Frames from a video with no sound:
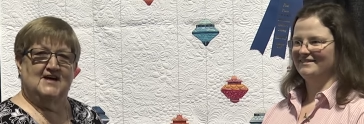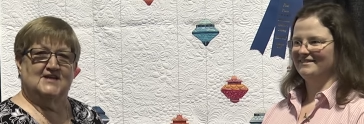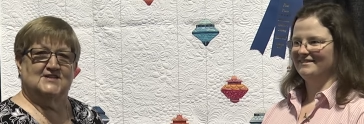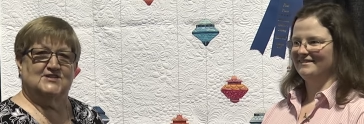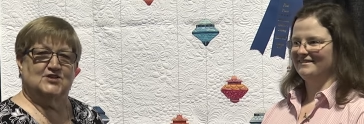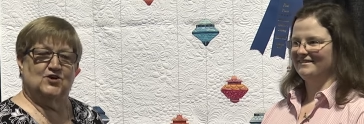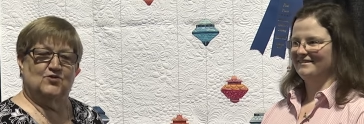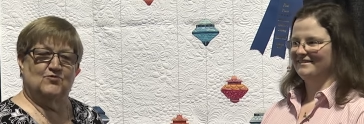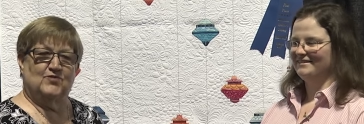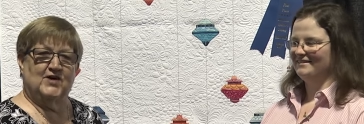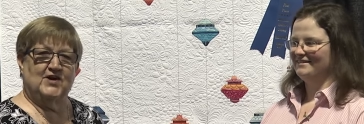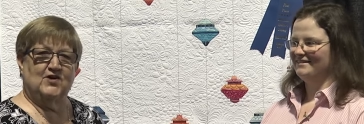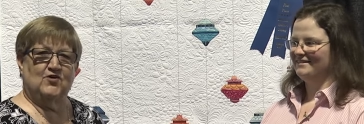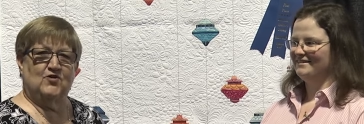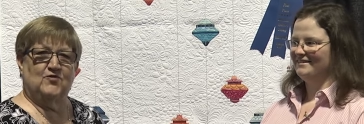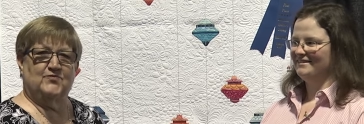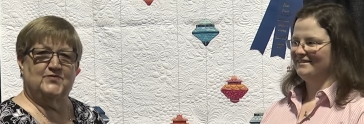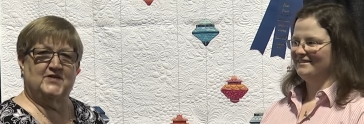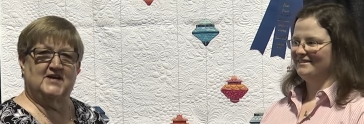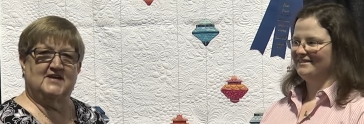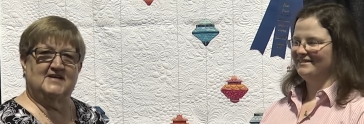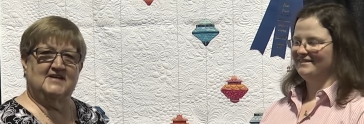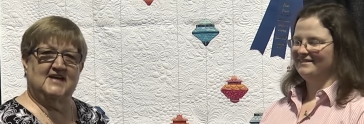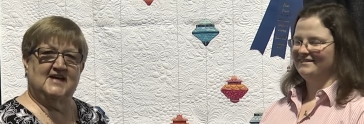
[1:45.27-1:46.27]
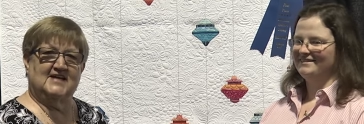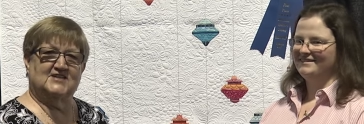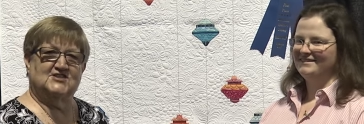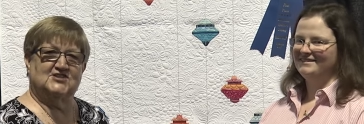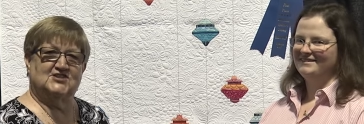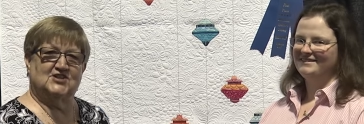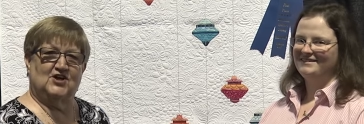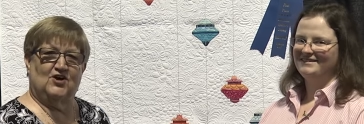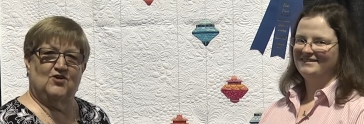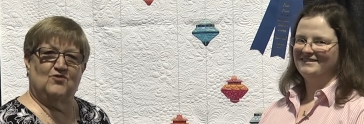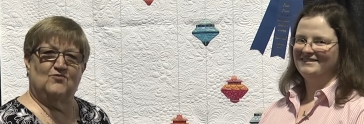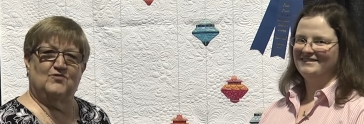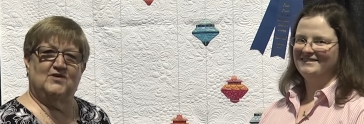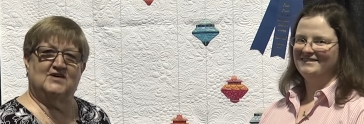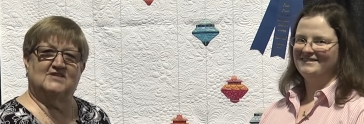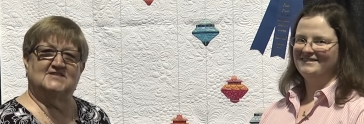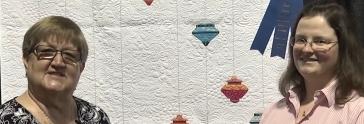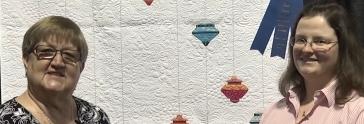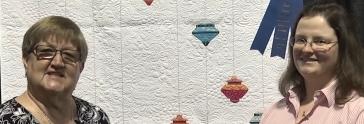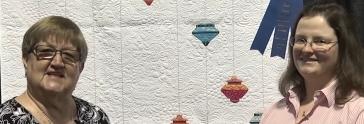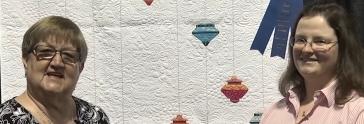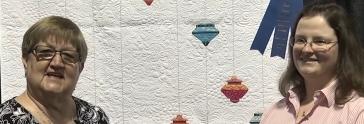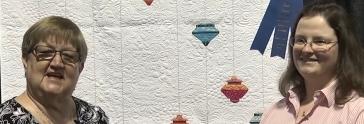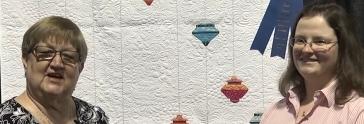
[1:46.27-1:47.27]
Speaker 1: So we hope that next show we'll
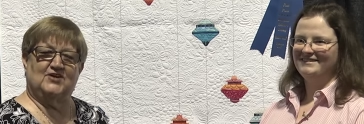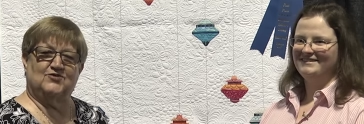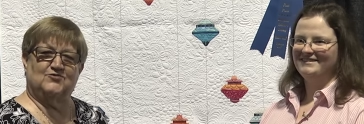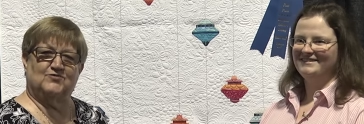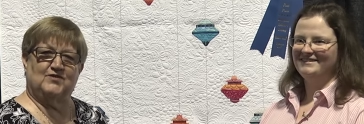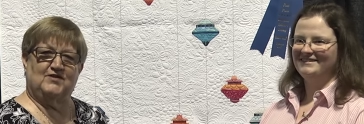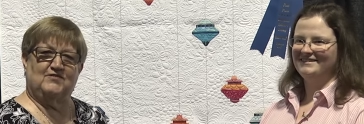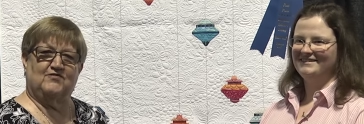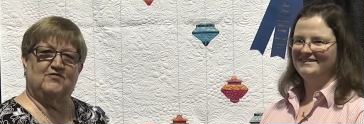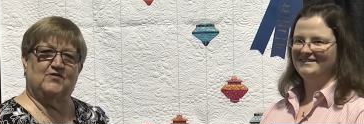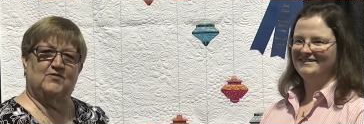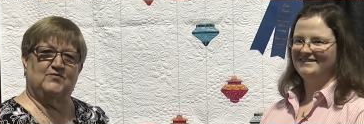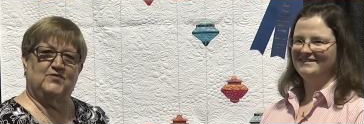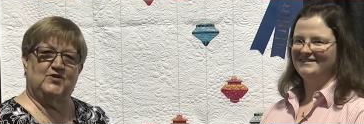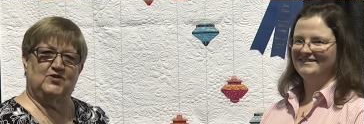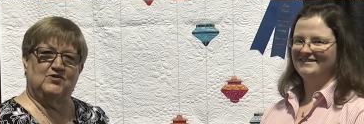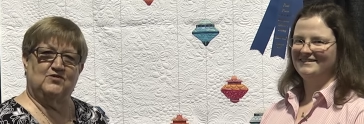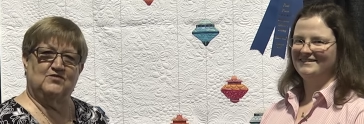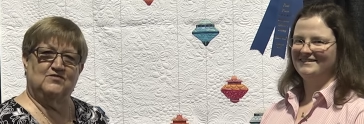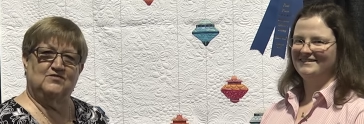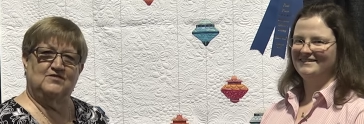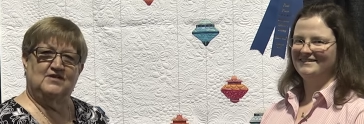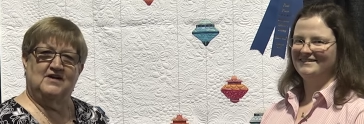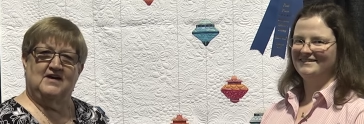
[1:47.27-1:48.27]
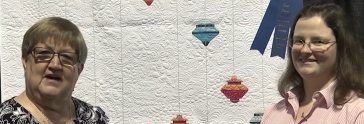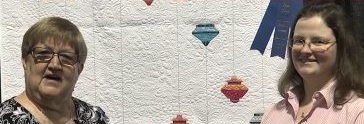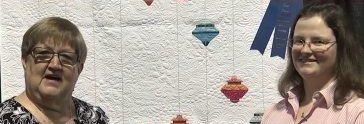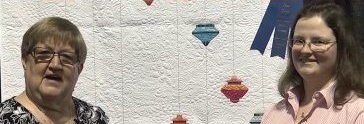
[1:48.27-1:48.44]
see an entry from you